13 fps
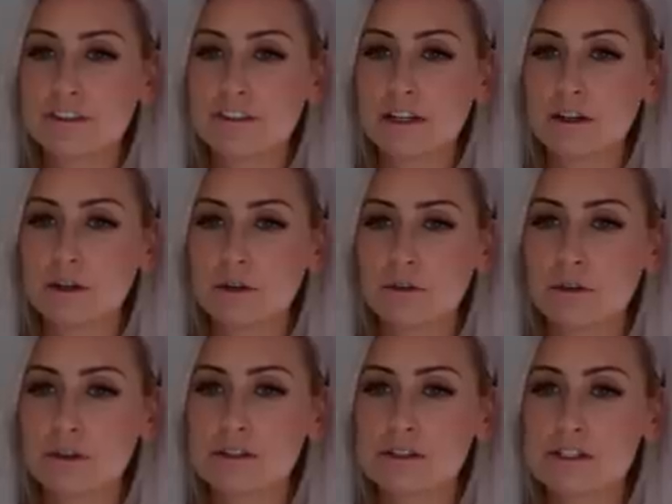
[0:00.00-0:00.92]
feel
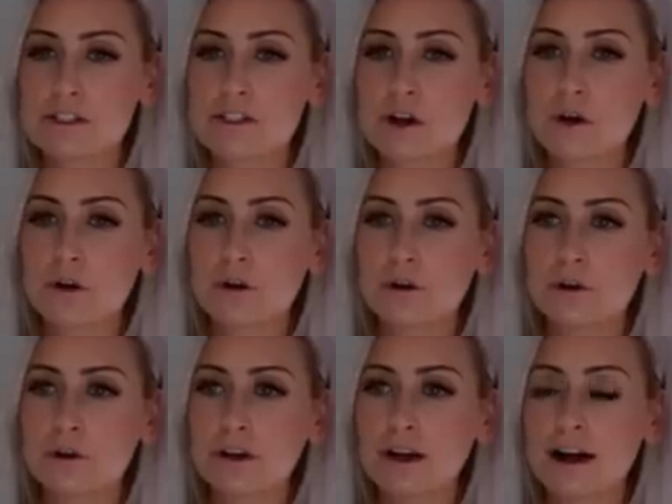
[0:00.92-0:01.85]

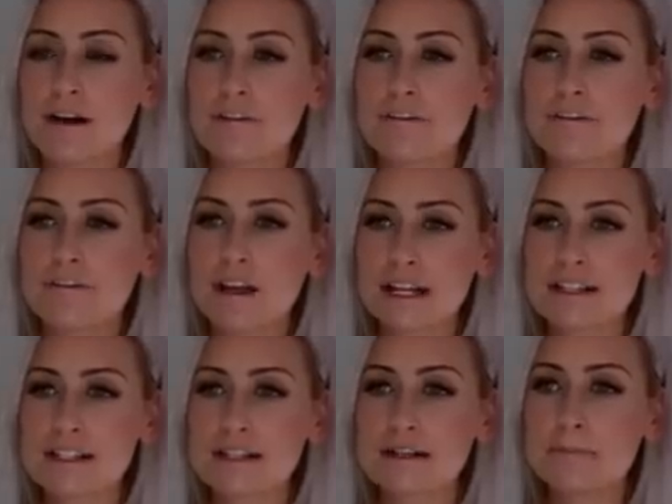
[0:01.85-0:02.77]
so
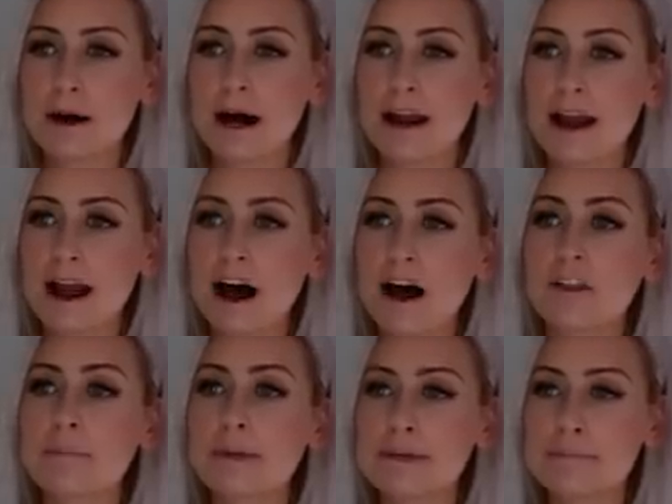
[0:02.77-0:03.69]
affected by
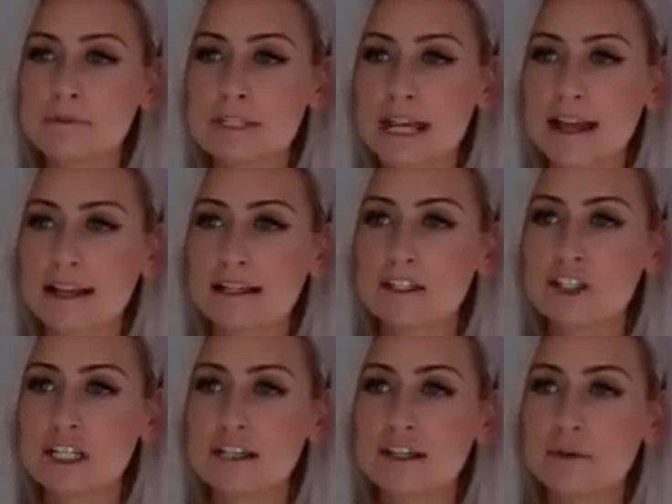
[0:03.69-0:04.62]
other people's
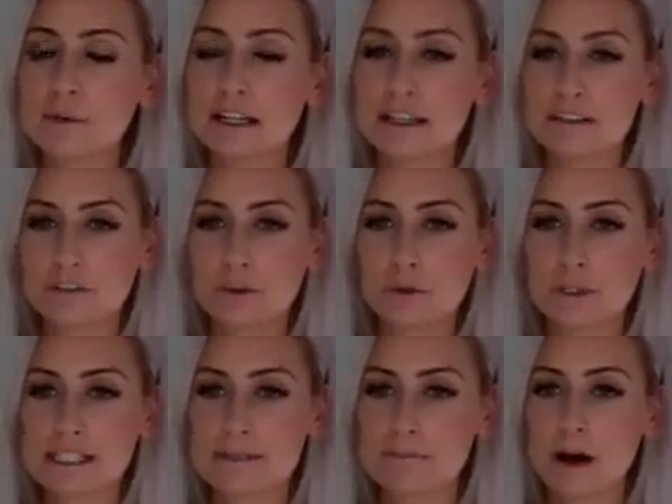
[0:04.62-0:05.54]
energy, it would
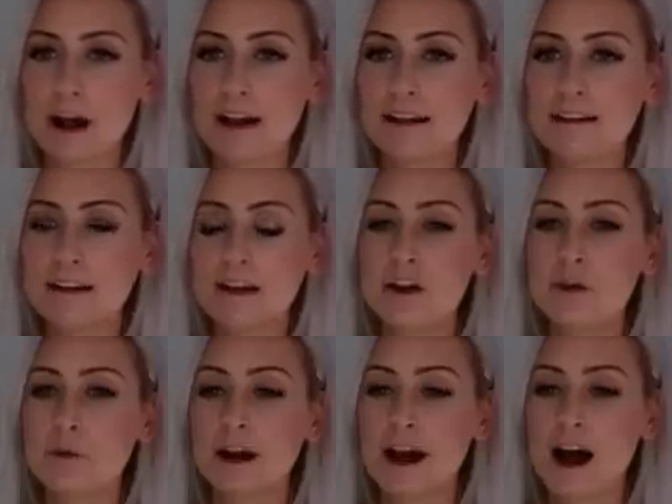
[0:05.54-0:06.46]
influence mine,
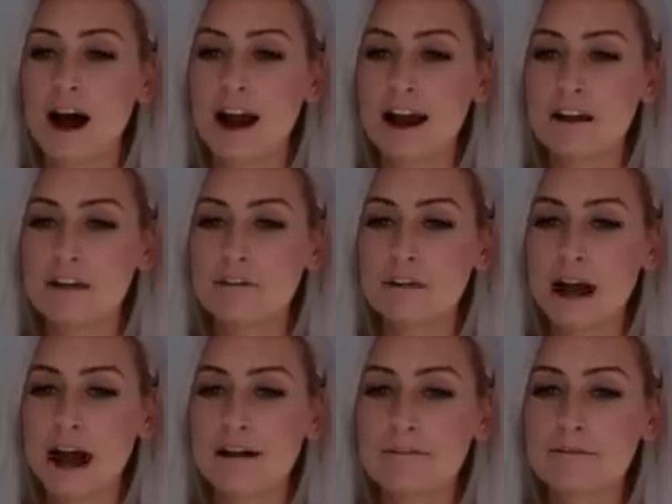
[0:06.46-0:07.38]
where I
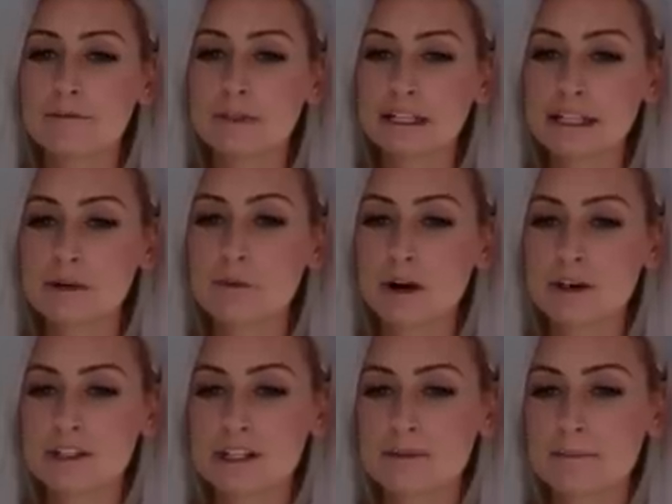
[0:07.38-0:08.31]
have really
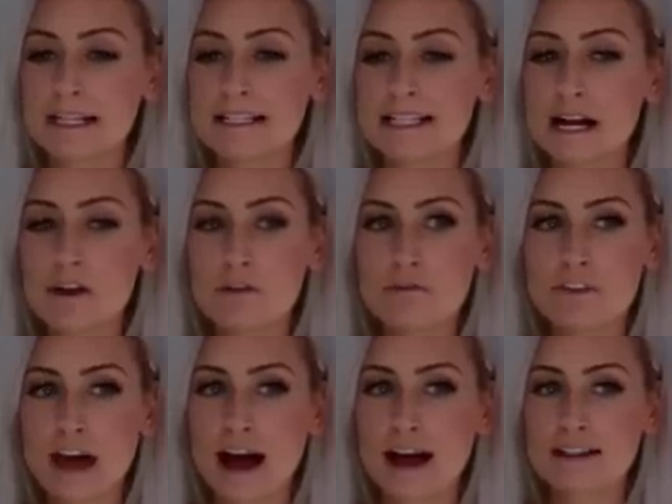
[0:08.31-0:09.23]
worked on myself
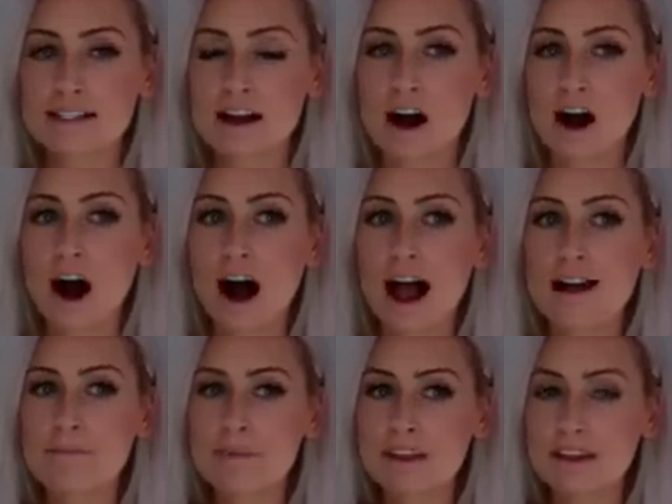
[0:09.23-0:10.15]
that
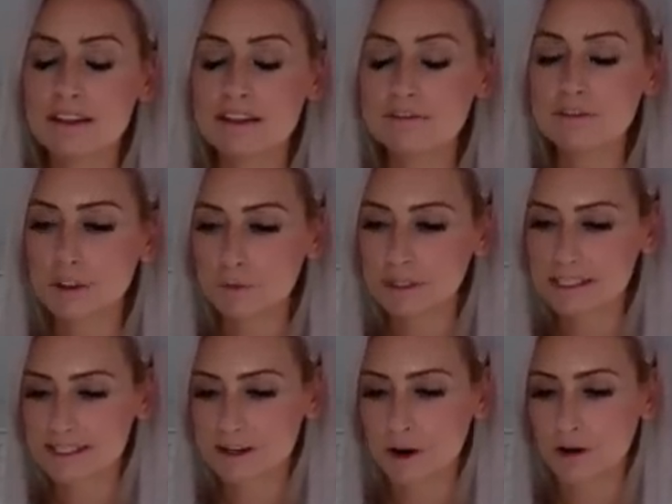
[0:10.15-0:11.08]
I'm the
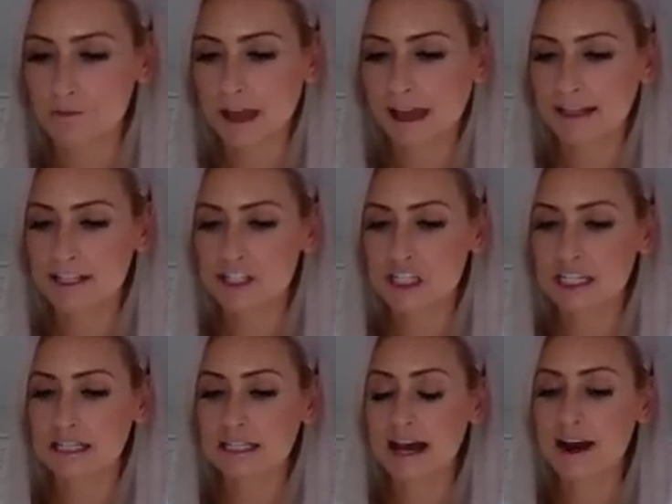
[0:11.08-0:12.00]
influencer of
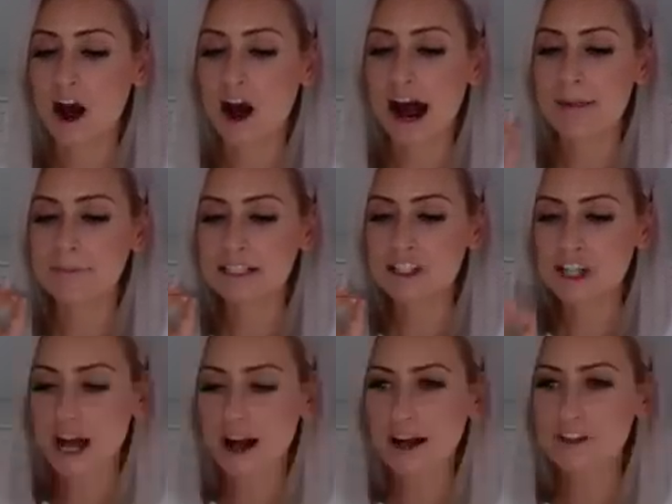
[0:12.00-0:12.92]
energy, that I'm in
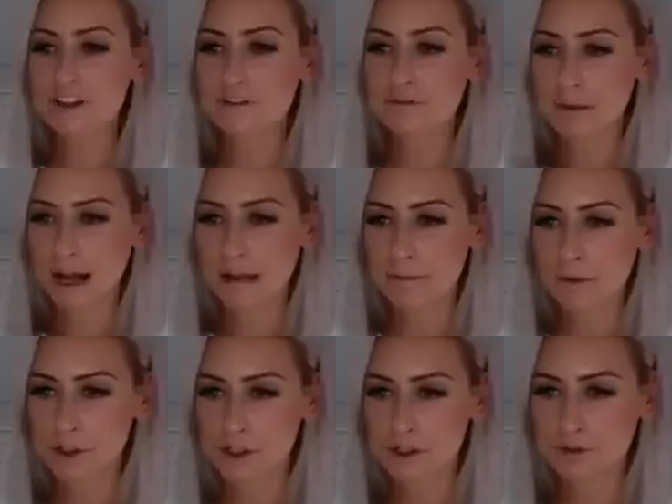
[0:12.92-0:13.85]
charge of my
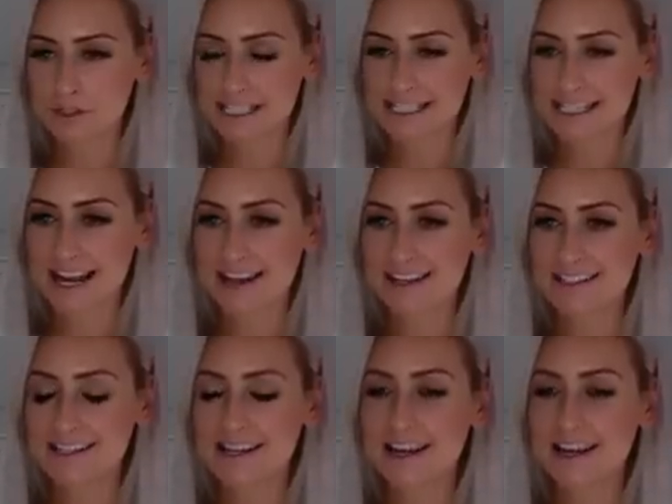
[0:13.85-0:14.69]
emotional state,